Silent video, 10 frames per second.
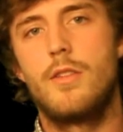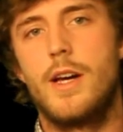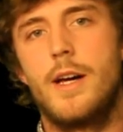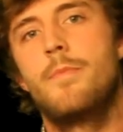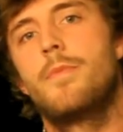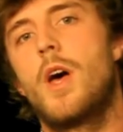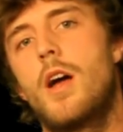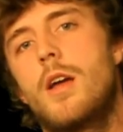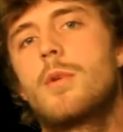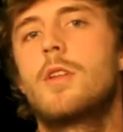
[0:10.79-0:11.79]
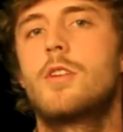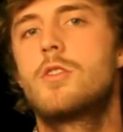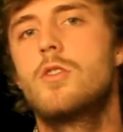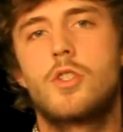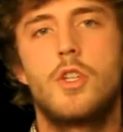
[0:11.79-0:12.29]
there, I am going to
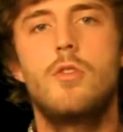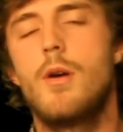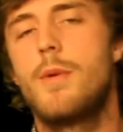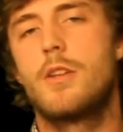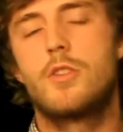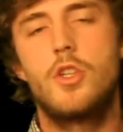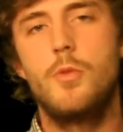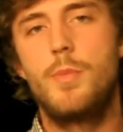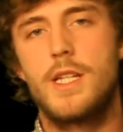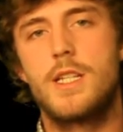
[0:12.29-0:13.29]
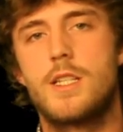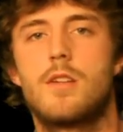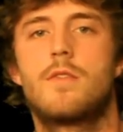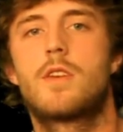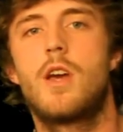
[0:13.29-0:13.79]
talk to you about two pieces
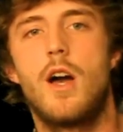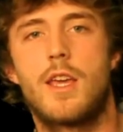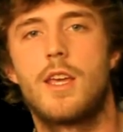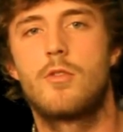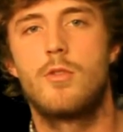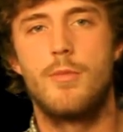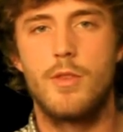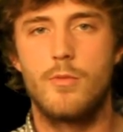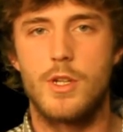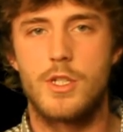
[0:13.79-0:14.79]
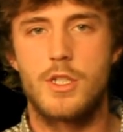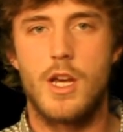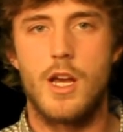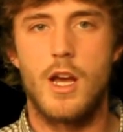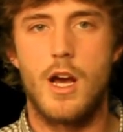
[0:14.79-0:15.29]
of kayaking equipment which
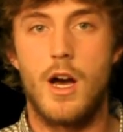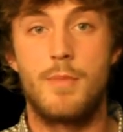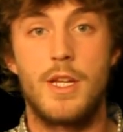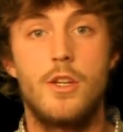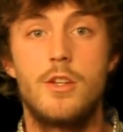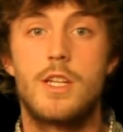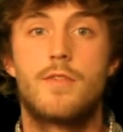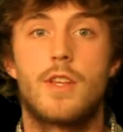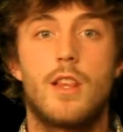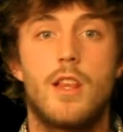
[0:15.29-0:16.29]
I've been using for the